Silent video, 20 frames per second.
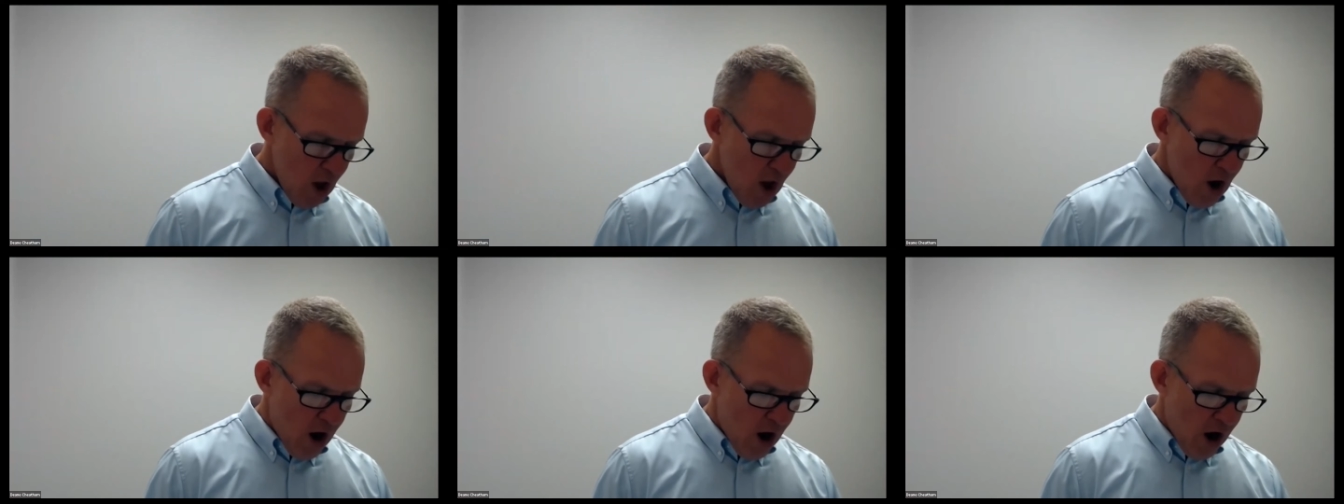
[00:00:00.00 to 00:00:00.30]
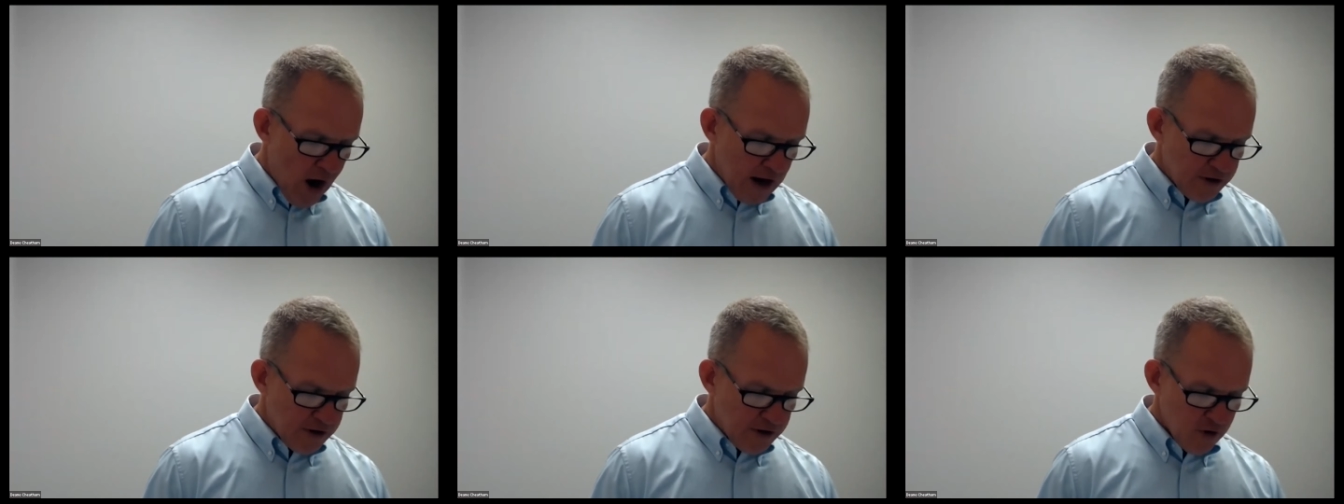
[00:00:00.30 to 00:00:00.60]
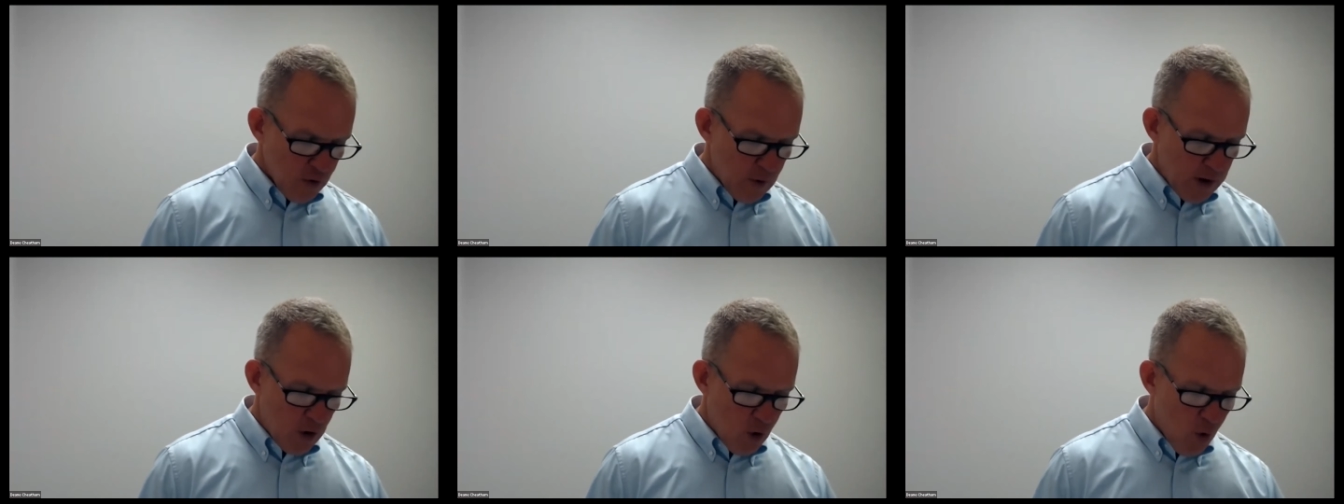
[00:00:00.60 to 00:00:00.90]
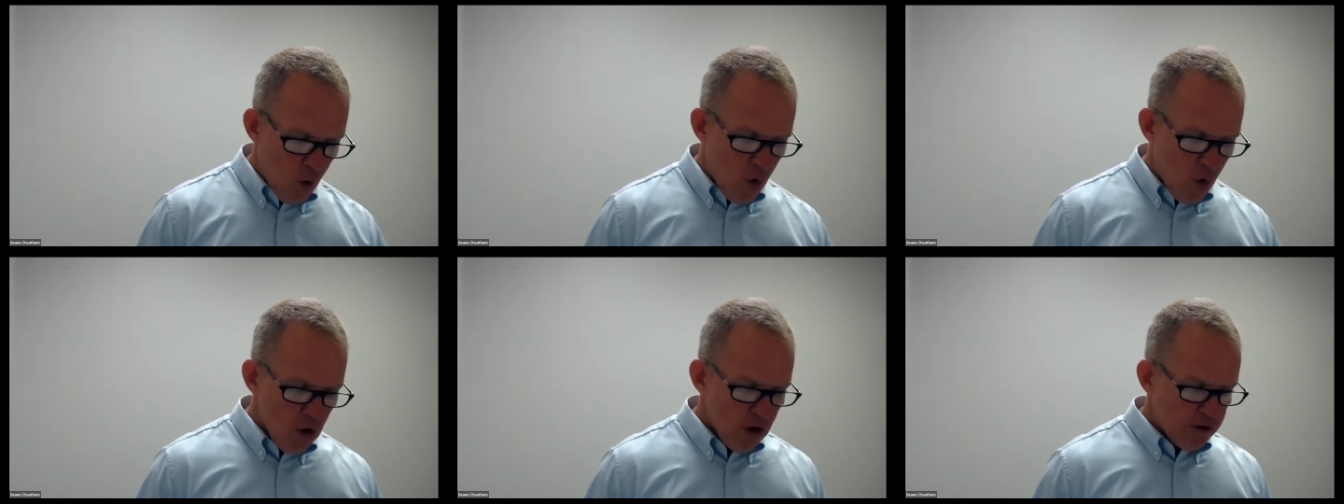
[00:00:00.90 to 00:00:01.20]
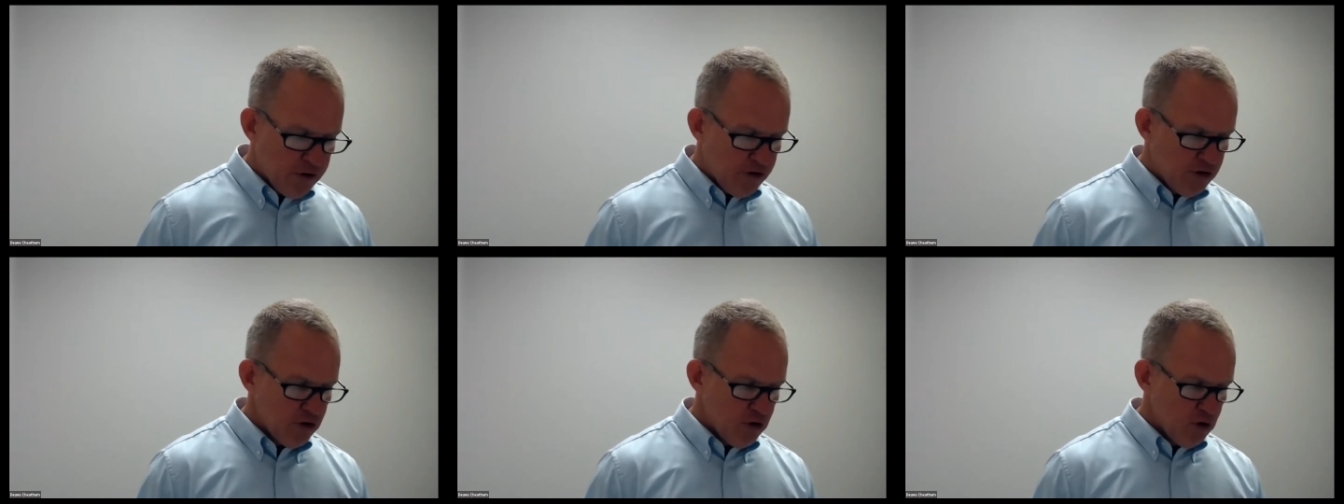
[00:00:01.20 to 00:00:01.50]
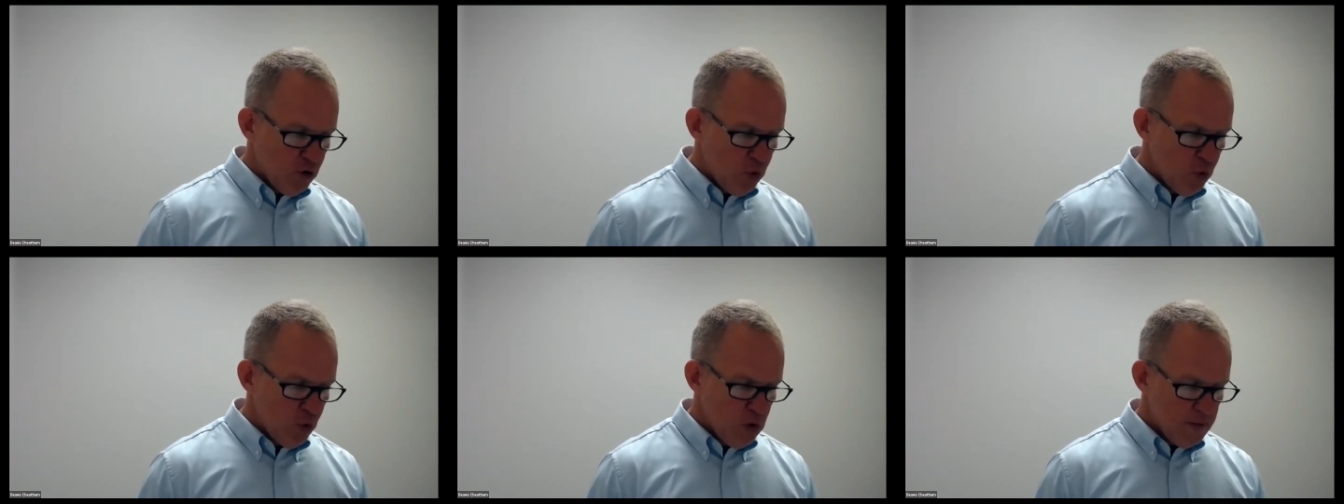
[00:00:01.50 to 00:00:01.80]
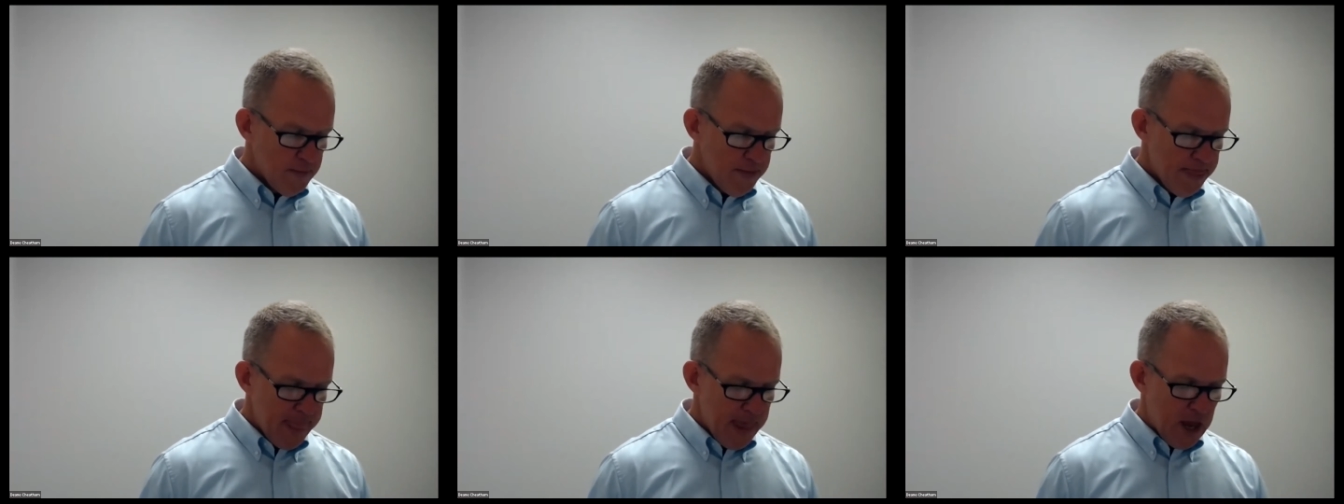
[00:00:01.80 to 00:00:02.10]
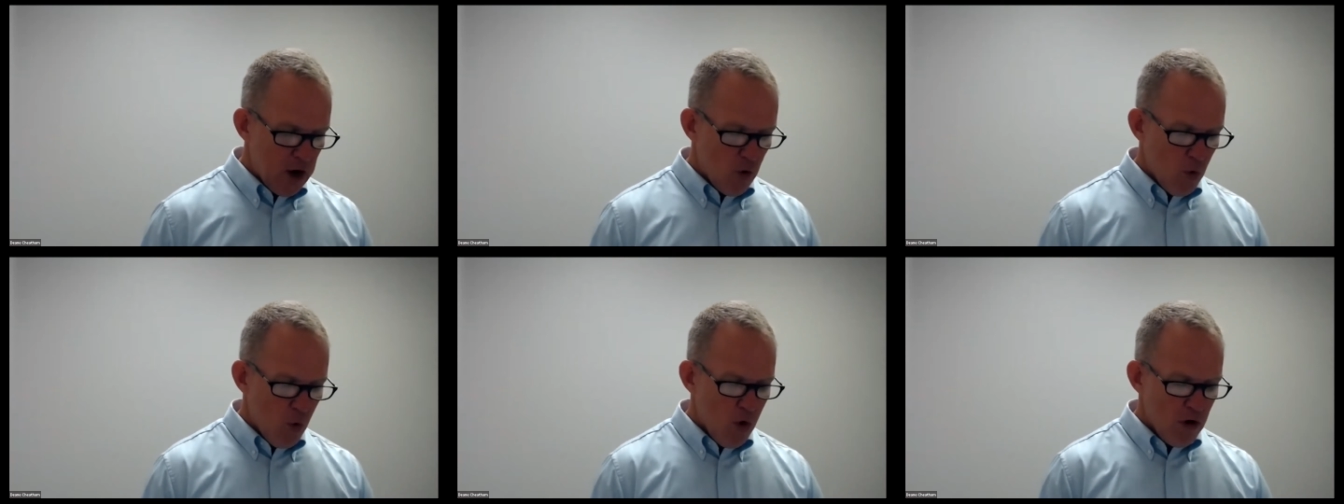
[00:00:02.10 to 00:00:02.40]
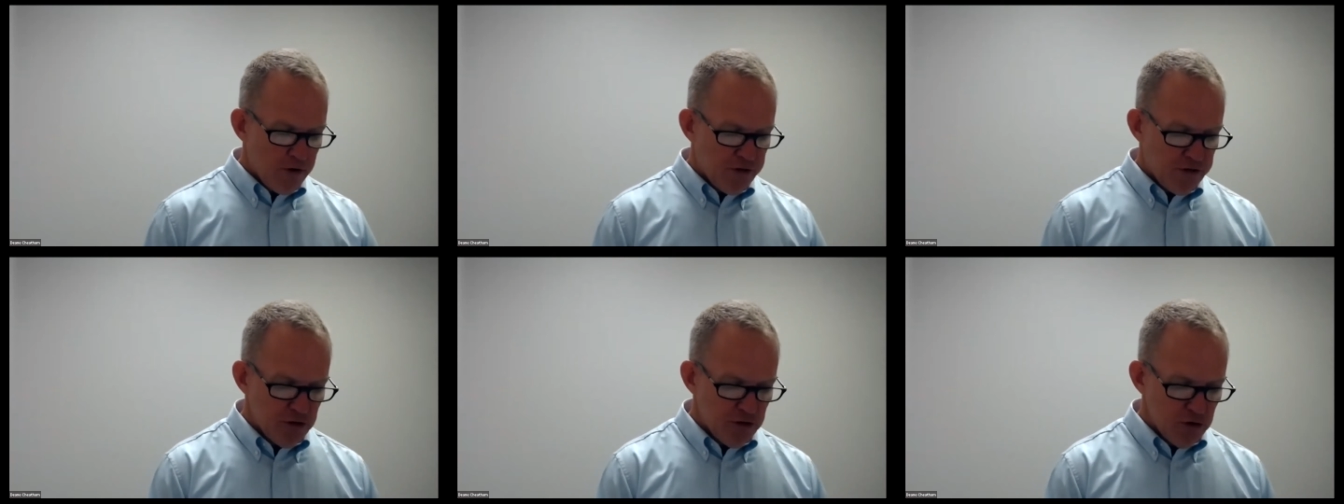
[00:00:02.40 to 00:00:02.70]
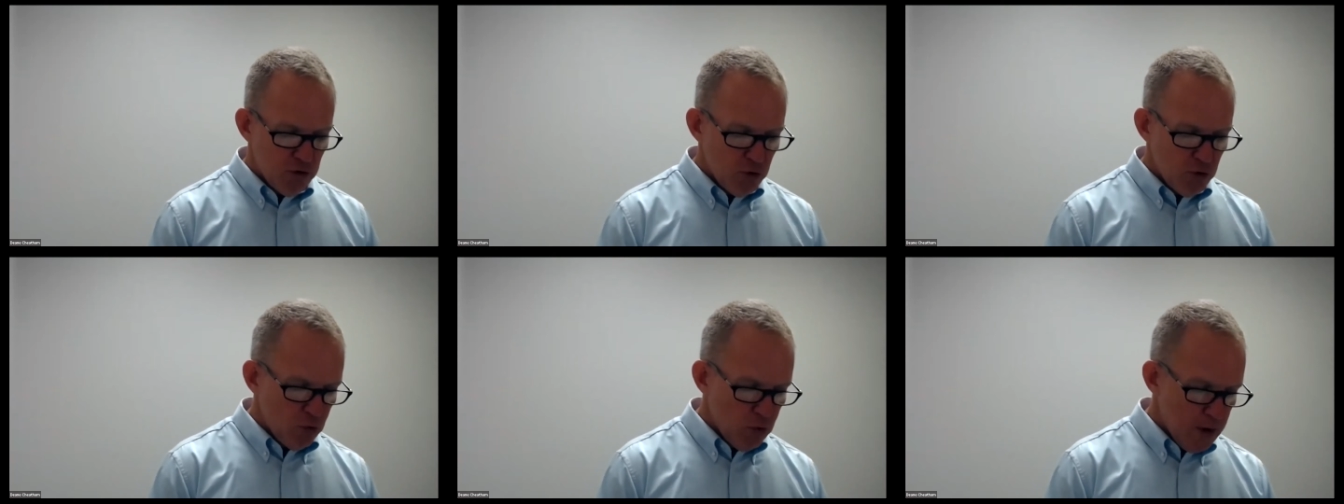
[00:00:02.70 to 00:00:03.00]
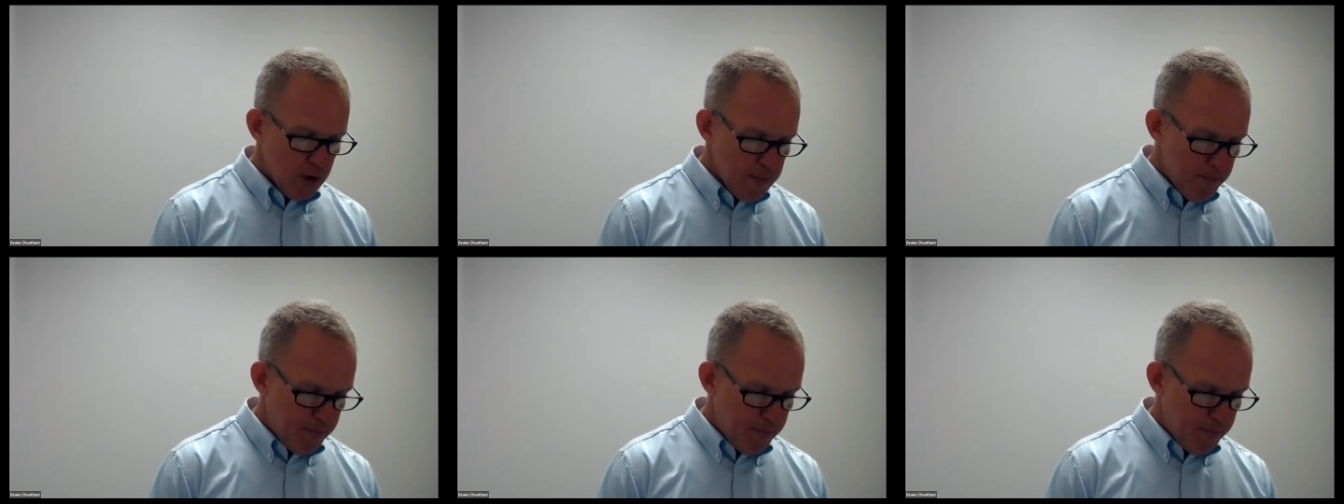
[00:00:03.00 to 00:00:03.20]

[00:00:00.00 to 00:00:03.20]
All right, so in order to